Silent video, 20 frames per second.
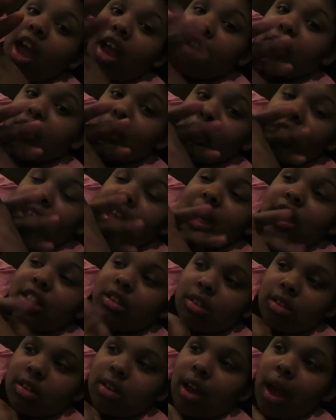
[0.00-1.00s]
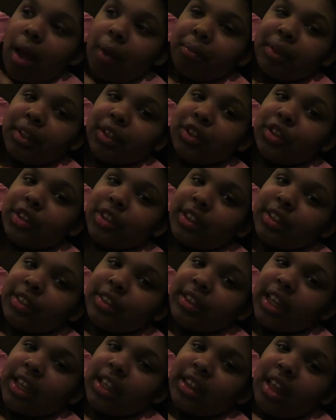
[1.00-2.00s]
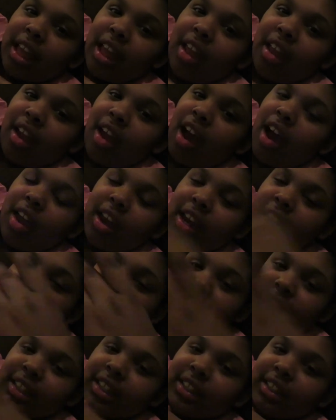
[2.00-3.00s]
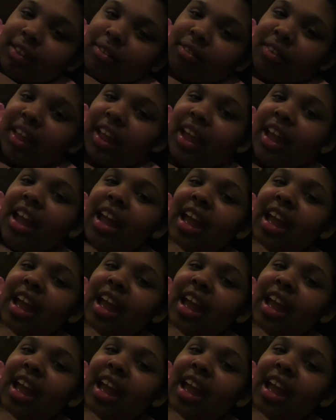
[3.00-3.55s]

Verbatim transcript: And so then it stopped, and Trinity was like, "Thank God!" And I said something,